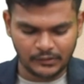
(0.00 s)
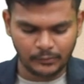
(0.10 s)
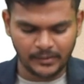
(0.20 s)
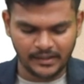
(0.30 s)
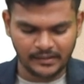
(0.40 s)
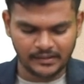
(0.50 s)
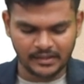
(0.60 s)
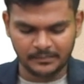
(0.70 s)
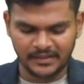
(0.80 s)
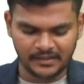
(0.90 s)
do we
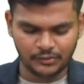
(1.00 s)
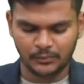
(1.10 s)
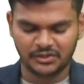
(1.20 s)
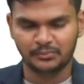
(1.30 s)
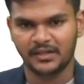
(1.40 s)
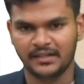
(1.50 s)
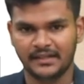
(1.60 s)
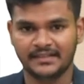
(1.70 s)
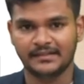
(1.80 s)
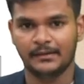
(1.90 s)
determine as to which one
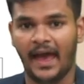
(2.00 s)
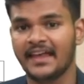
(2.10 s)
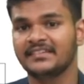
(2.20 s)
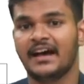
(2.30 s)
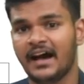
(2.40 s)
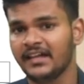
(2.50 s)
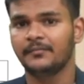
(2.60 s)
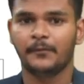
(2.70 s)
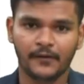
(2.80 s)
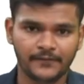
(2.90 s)
has higher
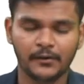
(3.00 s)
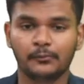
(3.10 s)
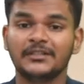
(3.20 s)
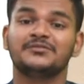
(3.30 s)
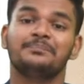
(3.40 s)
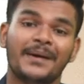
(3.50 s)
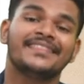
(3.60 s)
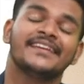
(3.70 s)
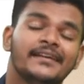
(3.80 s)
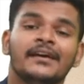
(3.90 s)
profit, or which
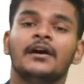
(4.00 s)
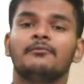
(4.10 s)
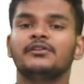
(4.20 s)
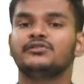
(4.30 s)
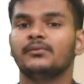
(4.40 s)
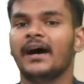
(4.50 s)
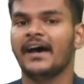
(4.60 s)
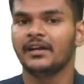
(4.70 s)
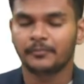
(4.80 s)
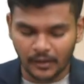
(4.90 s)
method will show a
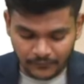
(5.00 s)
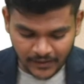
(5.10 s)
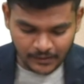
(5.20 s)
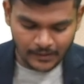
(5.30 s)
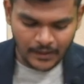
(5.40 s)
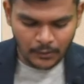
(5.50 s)
higher profit?